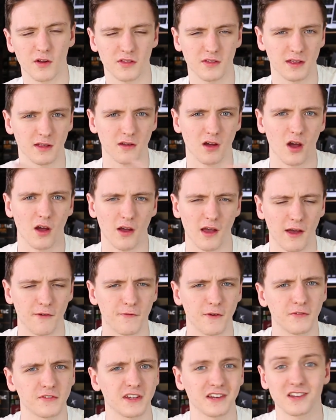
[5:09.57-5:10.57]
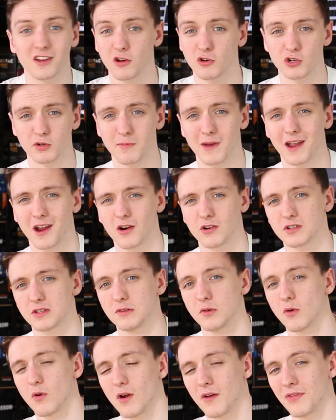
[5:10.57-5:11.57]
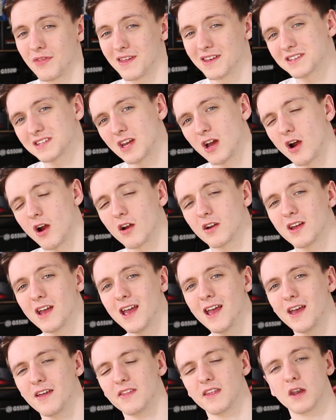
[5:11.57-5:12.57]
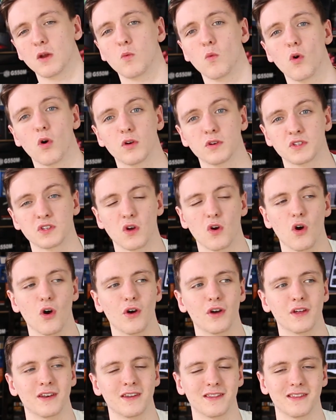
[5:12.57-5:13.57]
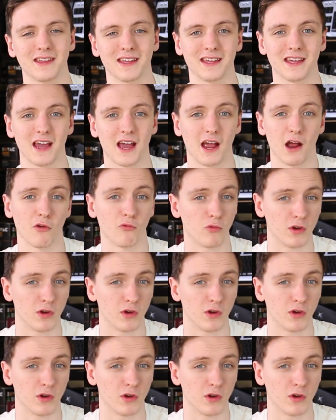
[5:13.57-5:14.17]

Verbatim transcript: I think uh, fifty to one hundred megahertz lower on this card than it was on the uh,